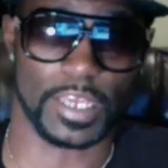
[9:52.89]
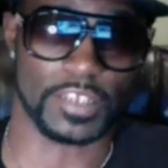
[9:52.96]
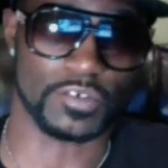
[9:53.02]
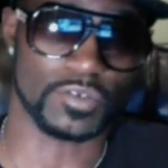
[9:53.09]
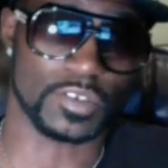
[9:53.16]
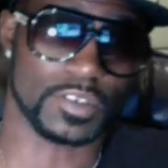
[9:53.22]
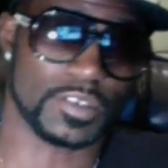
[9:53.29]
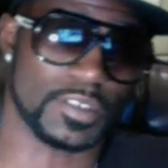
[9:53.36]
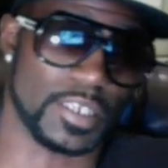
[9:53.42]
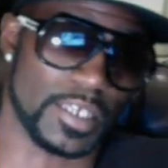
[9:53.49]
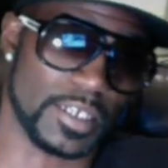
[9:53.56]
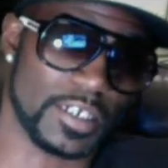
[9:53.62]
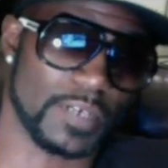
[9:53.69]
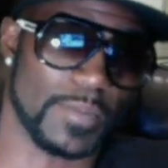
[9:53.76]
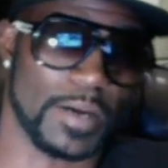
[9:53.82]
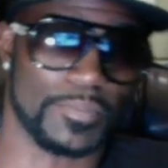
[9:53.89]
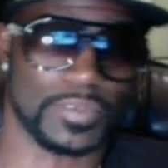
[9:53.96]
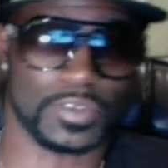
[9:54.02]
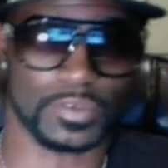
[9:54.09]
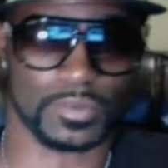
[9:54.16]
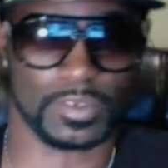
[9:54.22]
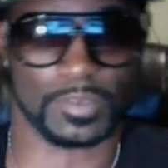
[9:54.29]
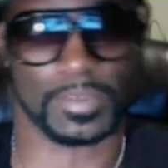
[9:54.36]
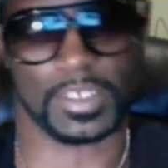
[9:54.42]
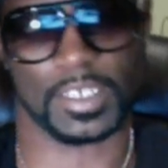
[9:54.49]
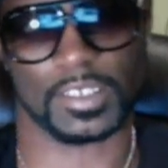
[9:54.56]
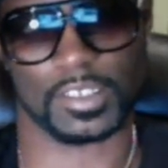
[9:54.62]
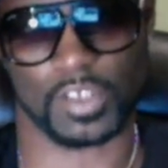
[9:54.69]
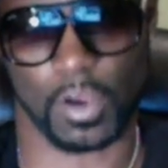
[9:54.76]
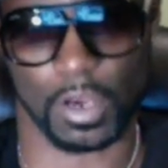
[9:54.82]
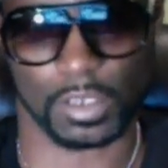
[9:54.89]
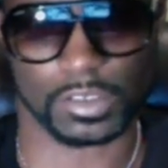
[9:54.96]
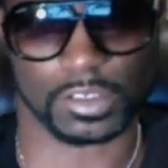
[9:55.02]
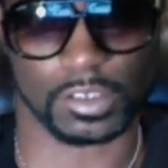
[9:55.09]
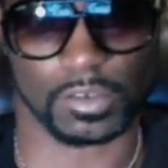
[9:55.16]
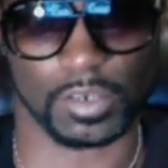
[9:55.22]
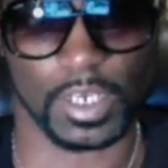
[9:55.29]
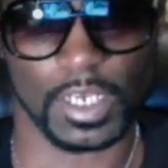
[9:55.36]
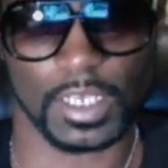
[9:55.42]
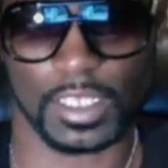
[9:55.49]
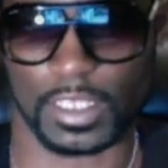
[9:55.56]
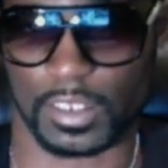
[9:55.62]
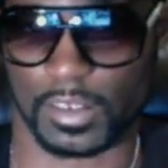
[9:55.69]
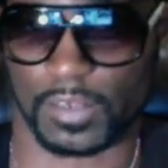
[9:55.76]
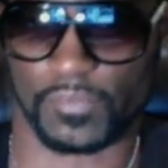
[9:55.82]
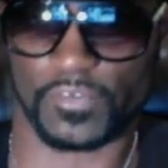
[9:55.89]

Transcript: and use this as an income opportunity because there's also uh,